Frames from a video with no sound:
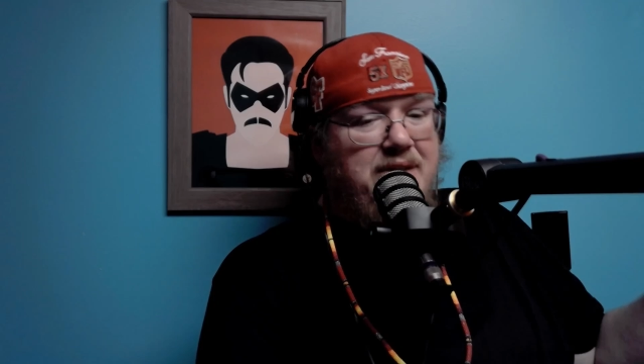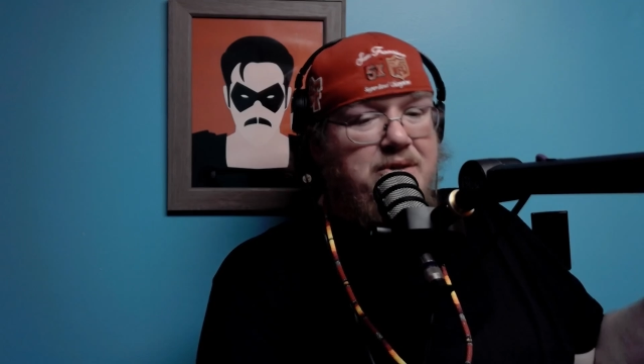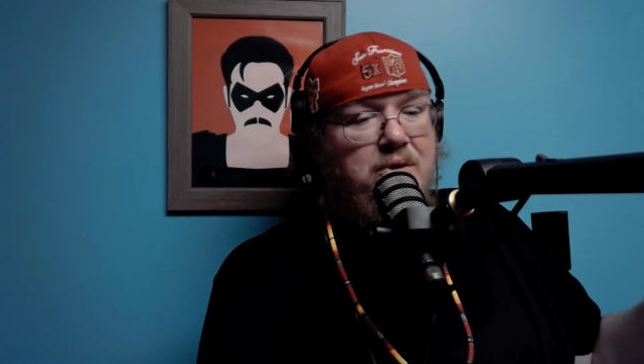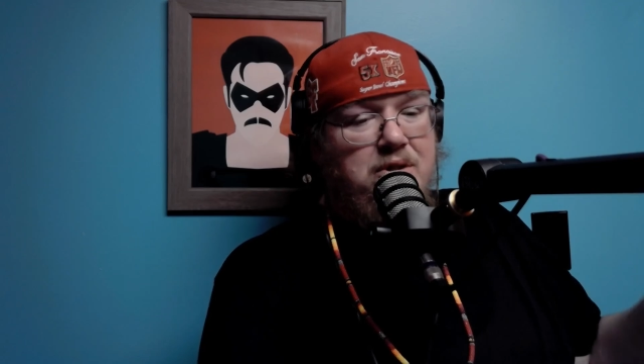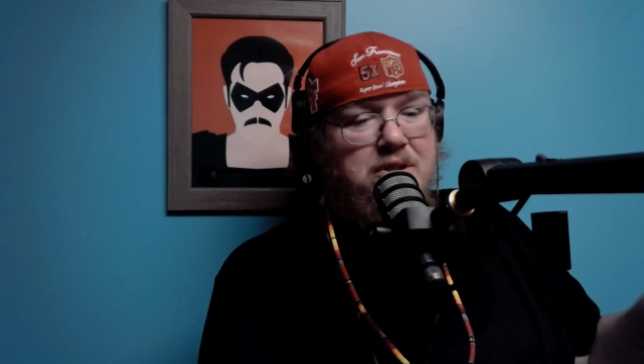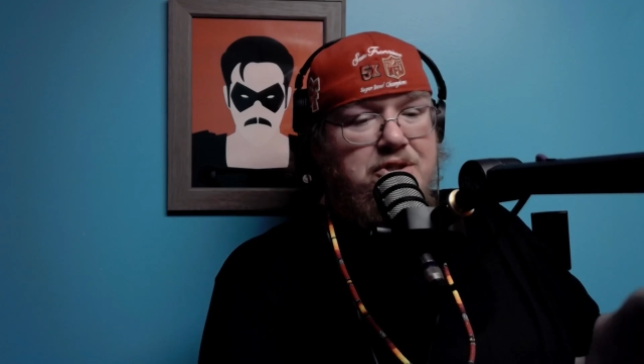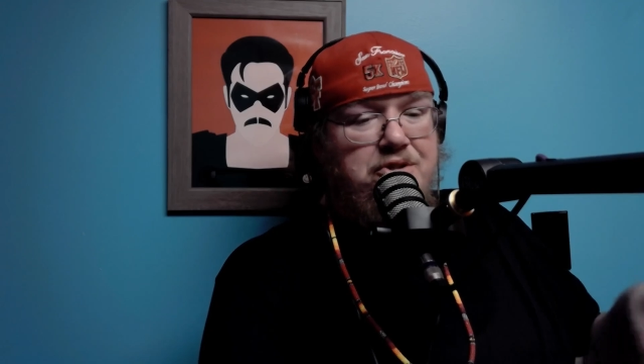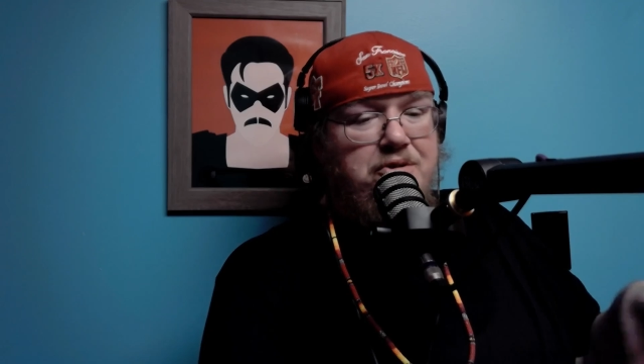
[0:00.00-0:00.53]

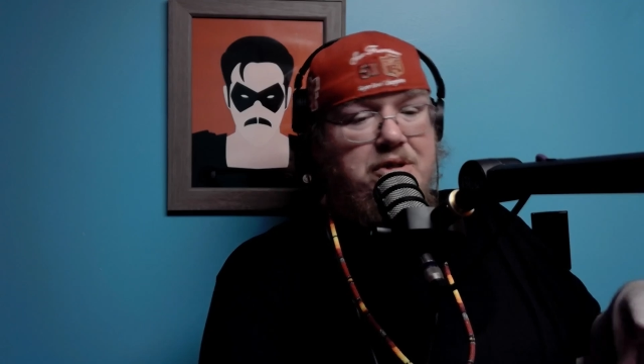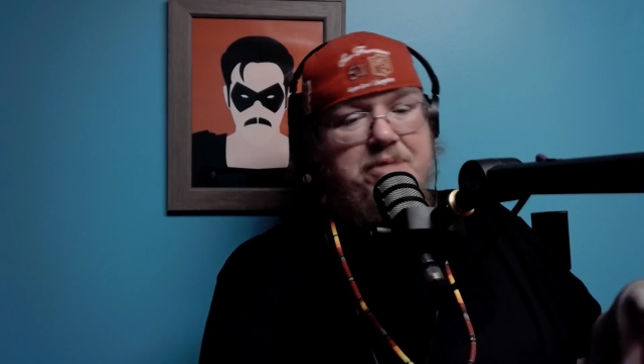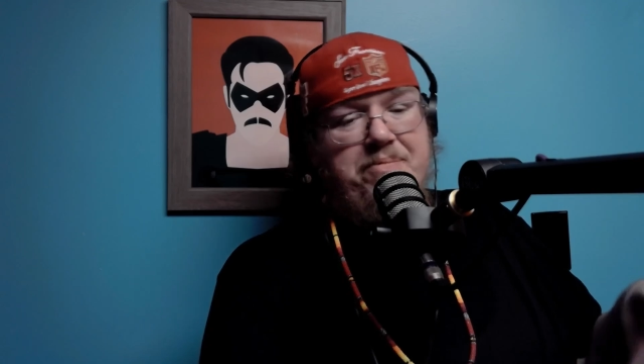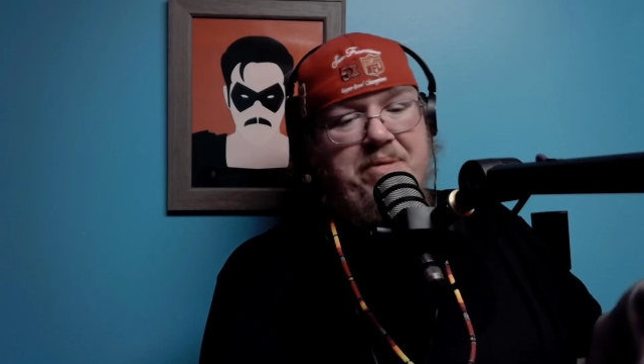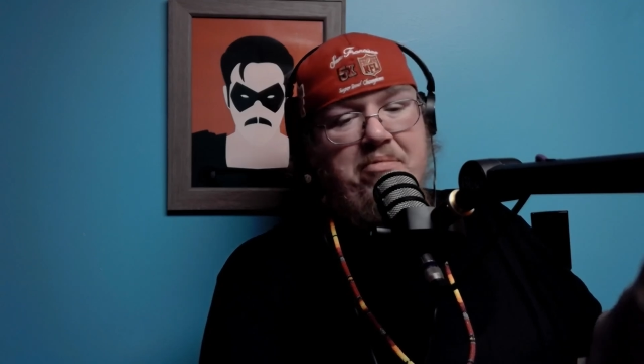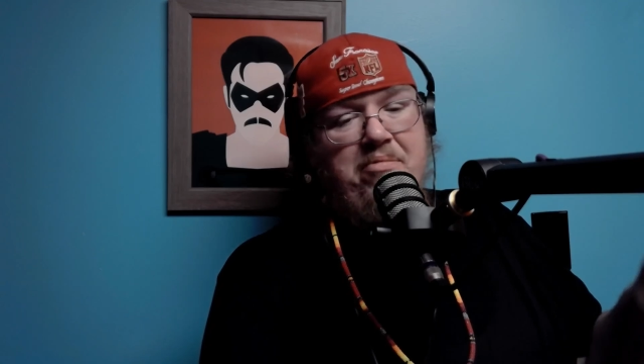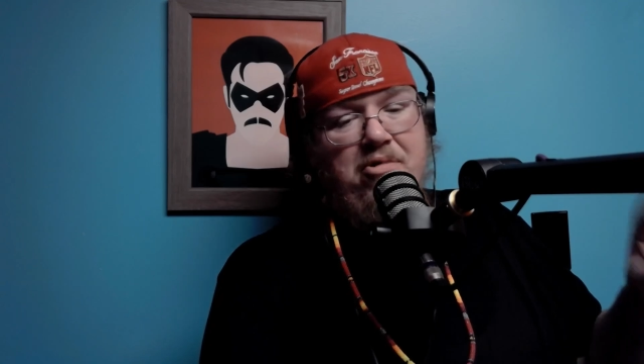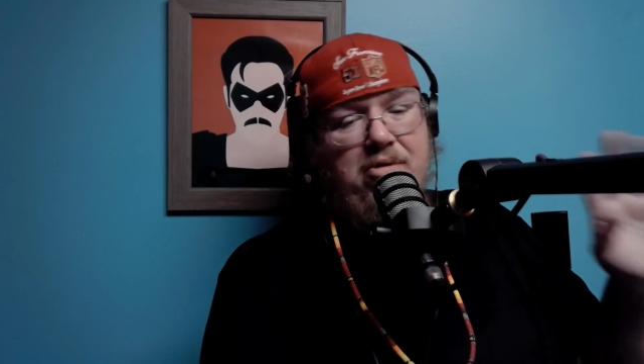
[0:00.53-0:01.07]
towards Jewish
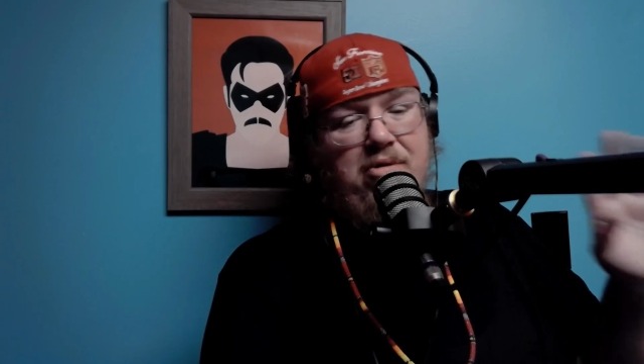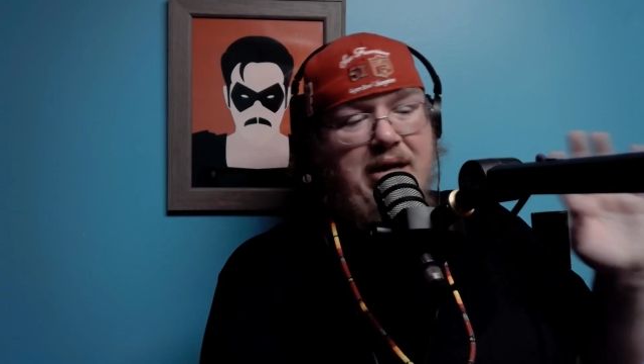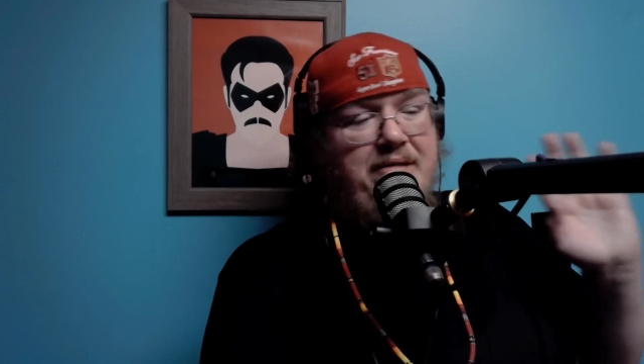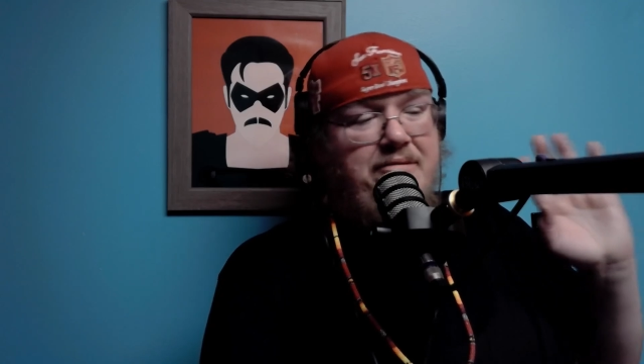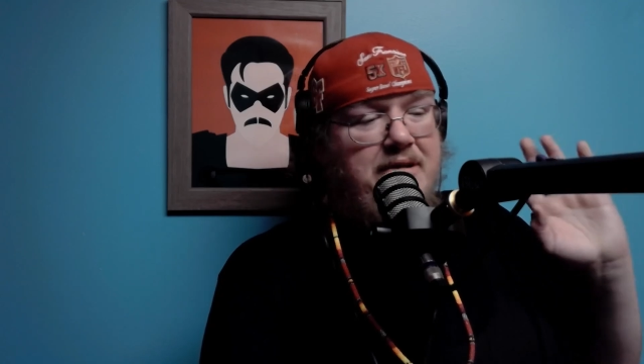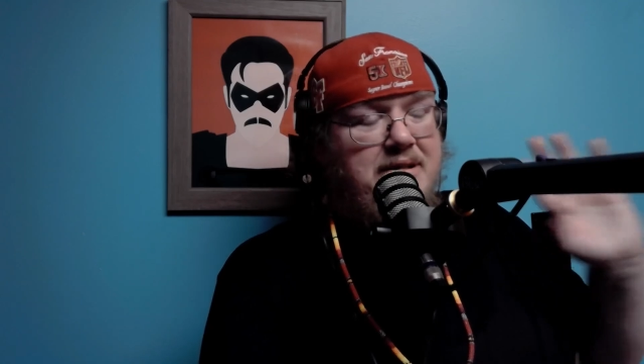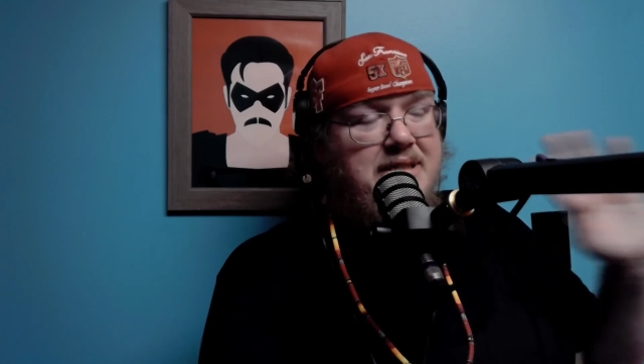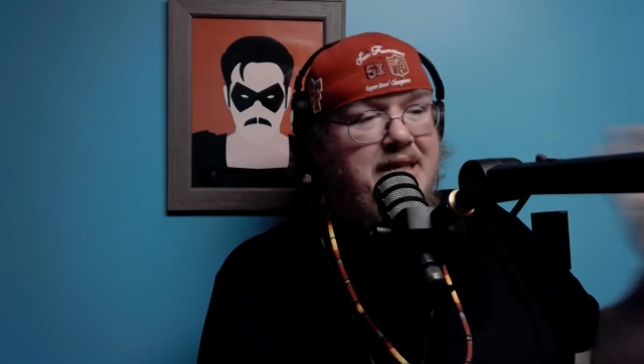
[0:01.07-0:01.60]
people or
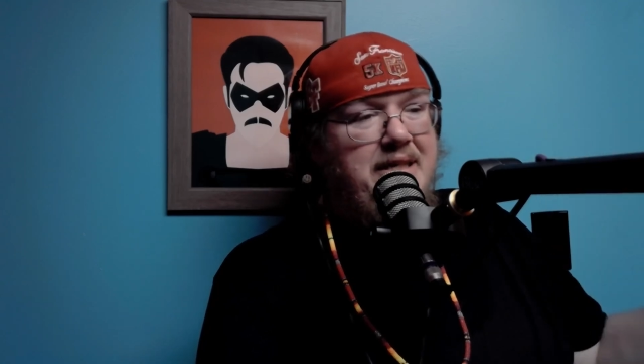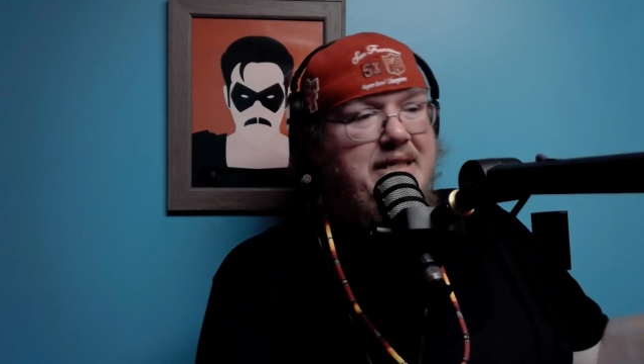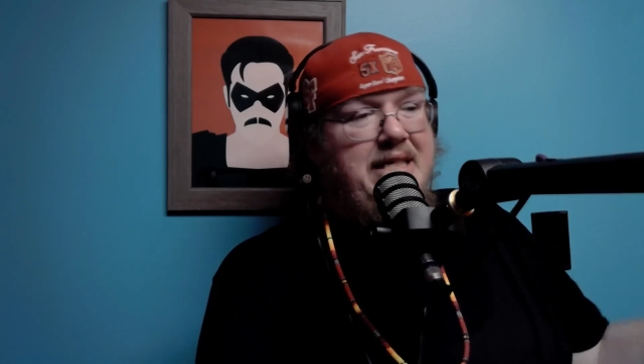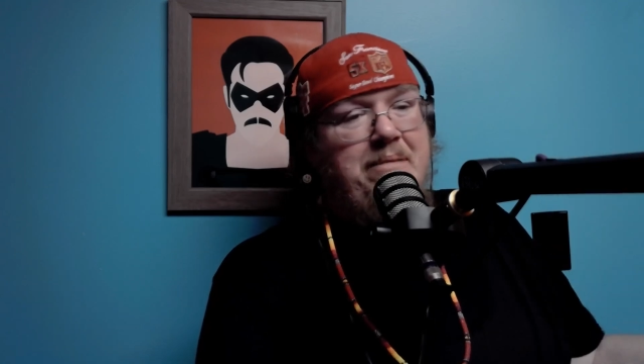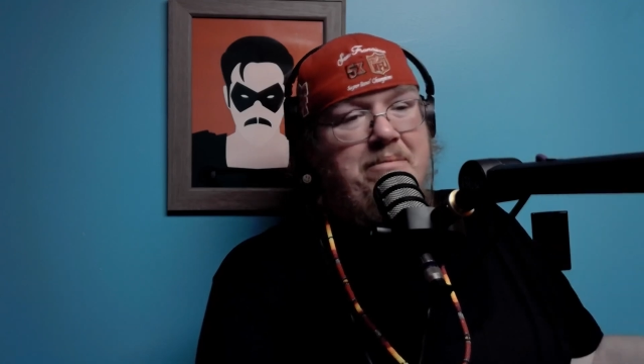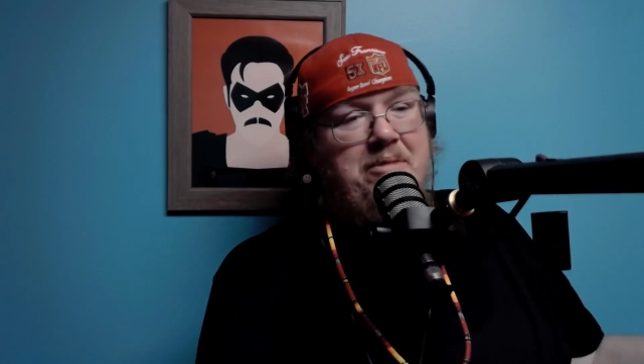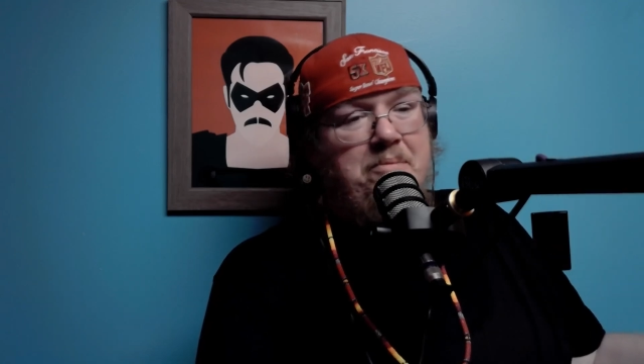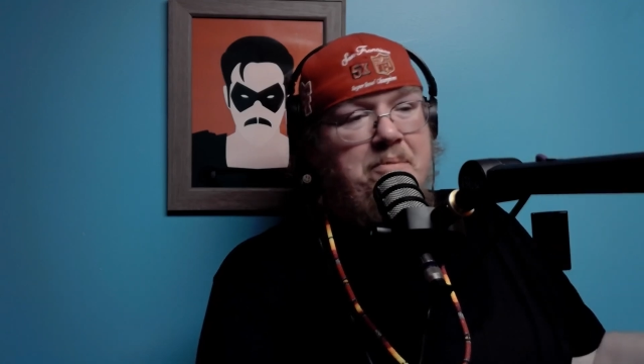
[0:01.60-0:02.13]
whatever, it's
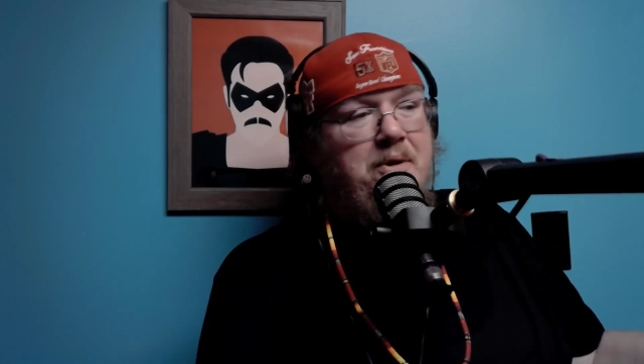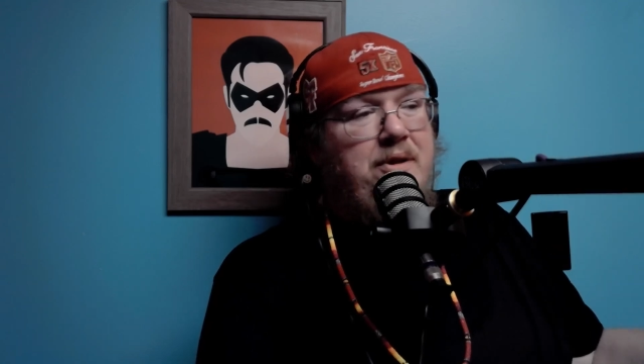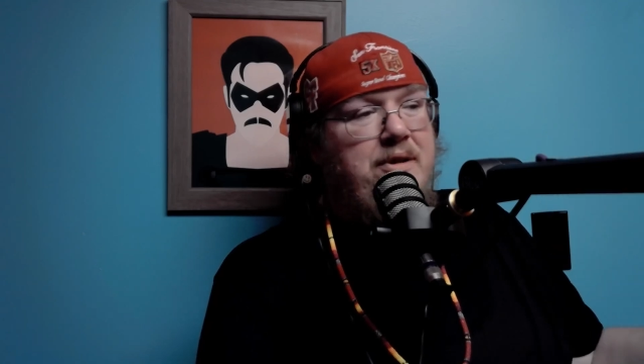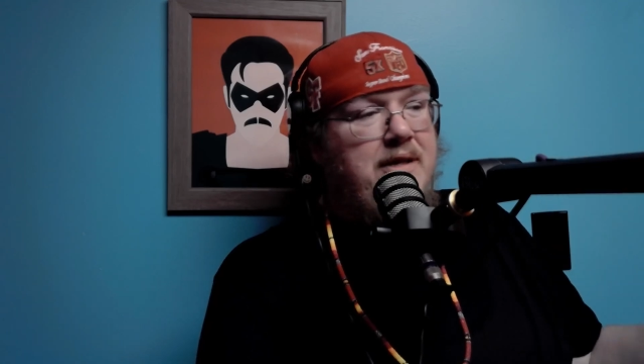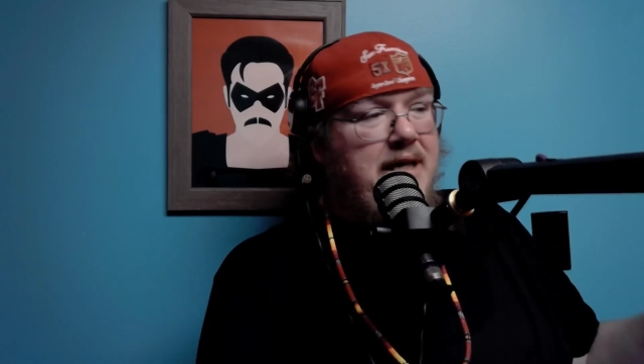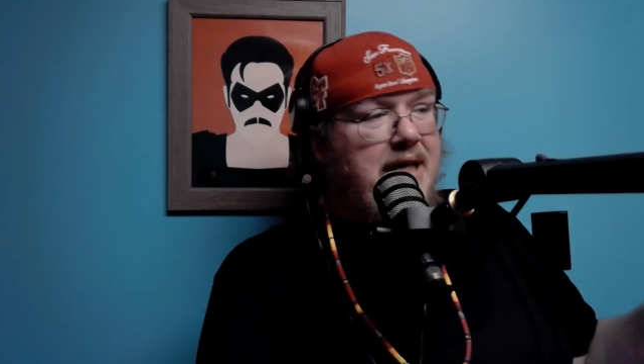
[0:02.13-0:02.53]
condemnable.